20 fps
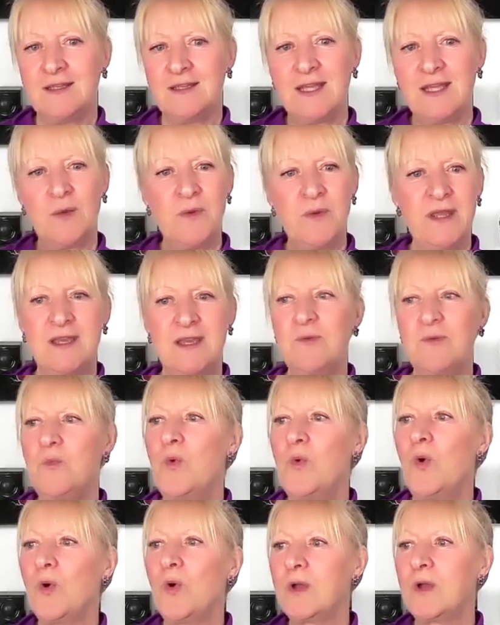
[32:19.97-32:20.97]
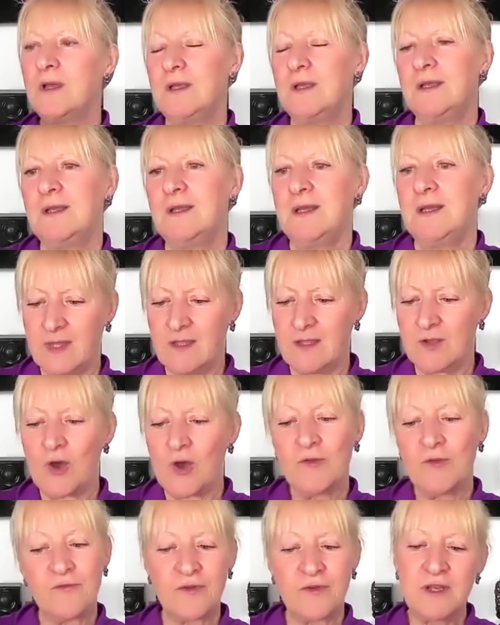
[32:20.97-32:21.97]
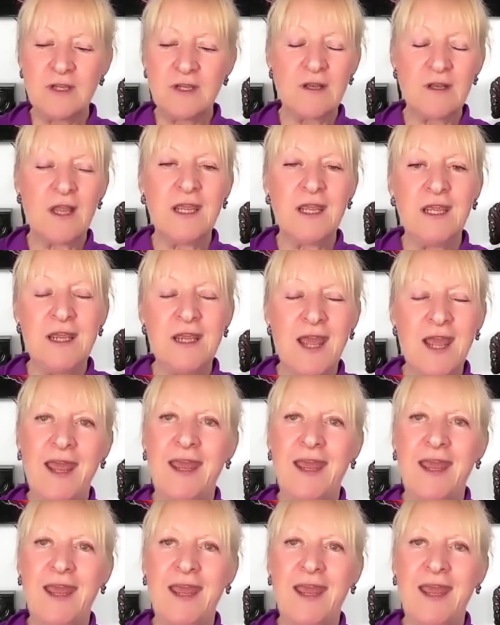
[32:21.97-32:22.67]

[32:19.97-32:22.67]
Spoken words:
And we can walk confidently